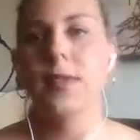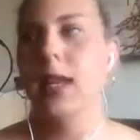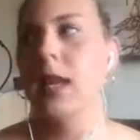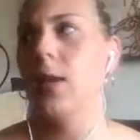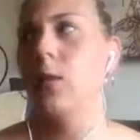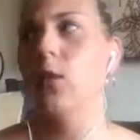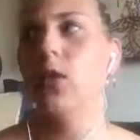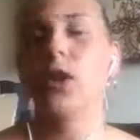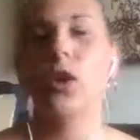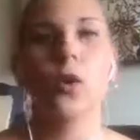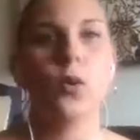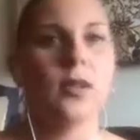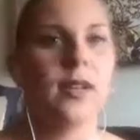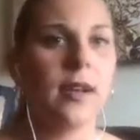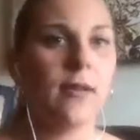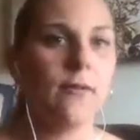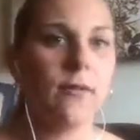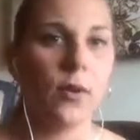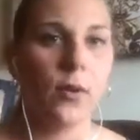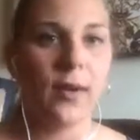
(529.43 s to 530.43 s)
Then he wouldn't go
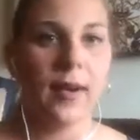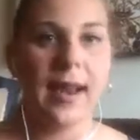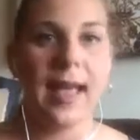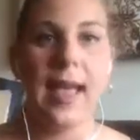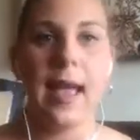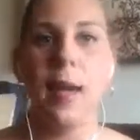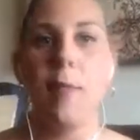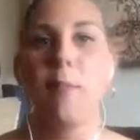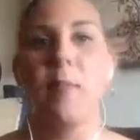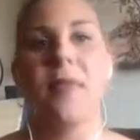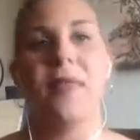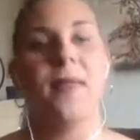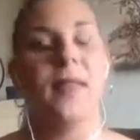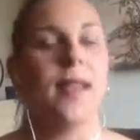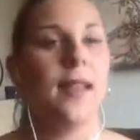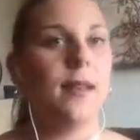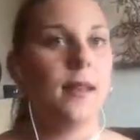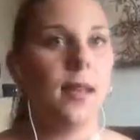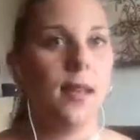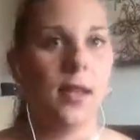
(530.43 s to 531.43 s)
down for a nap. And
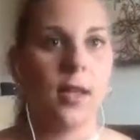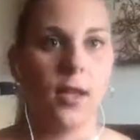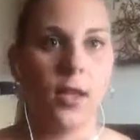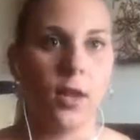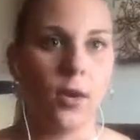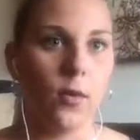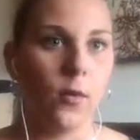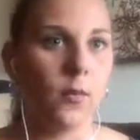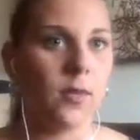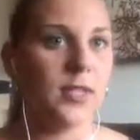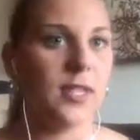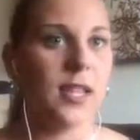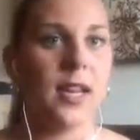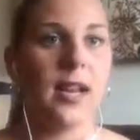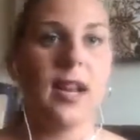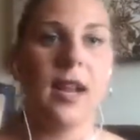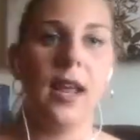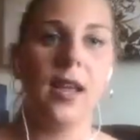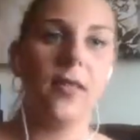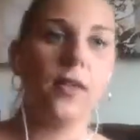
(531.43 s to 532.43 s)
then, it was in
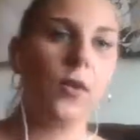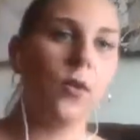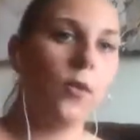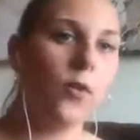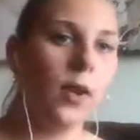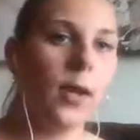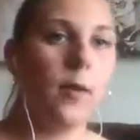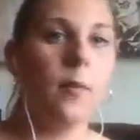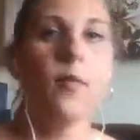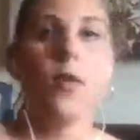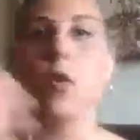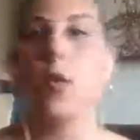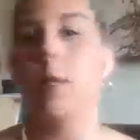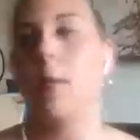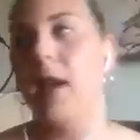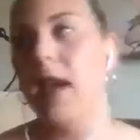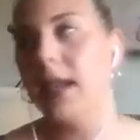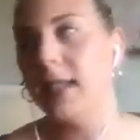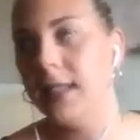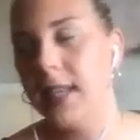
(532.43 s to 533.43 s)
and out of the crib, going
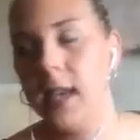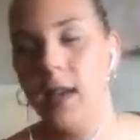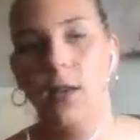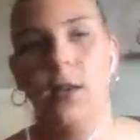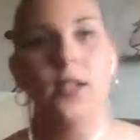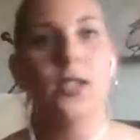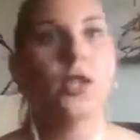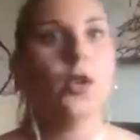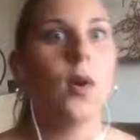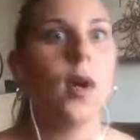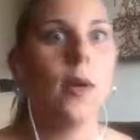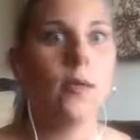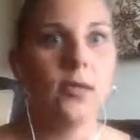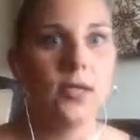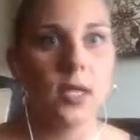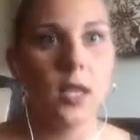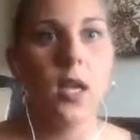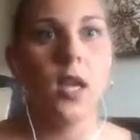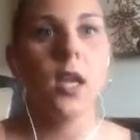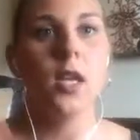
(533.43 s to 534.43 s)
back down. So
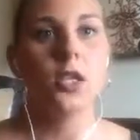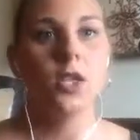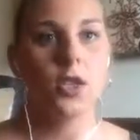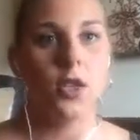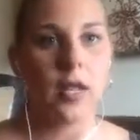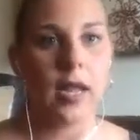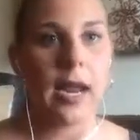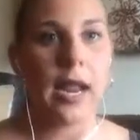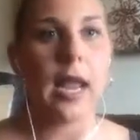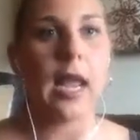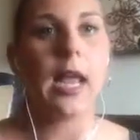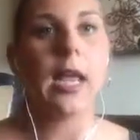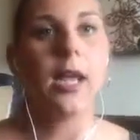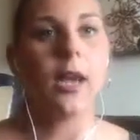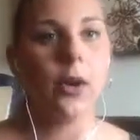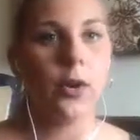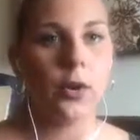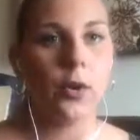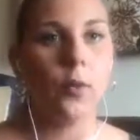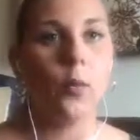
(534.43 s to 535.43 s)
that
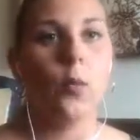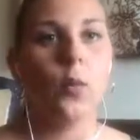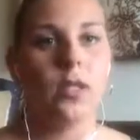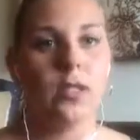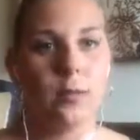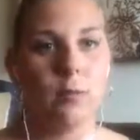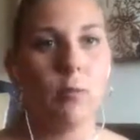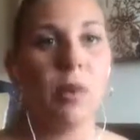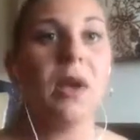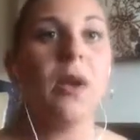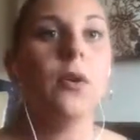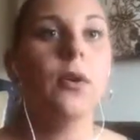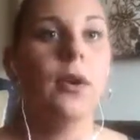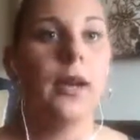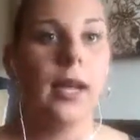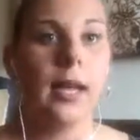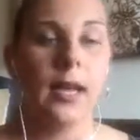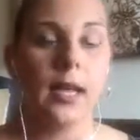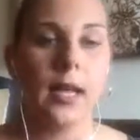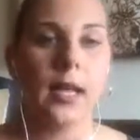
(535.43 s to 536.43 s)
anger was building.